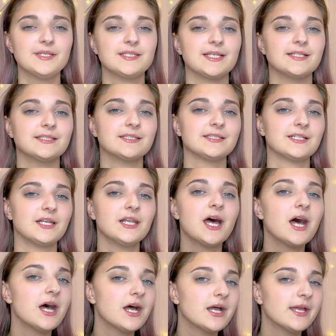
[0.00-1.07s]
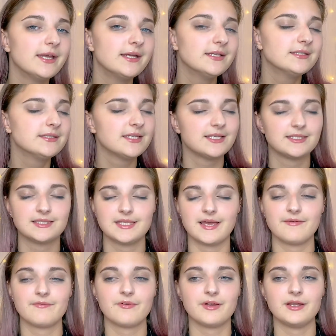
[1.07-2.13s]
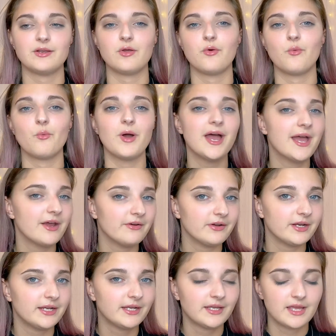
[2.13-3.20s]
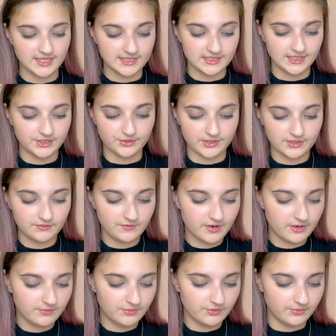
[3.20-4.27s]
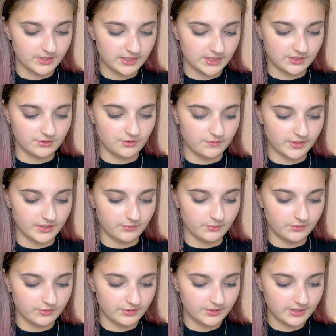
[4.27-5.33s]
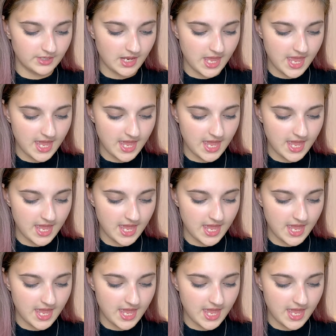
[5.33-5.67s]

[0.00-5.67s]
It sinks into lines, isn't that very long wearing, easily transferable, which is not what I want.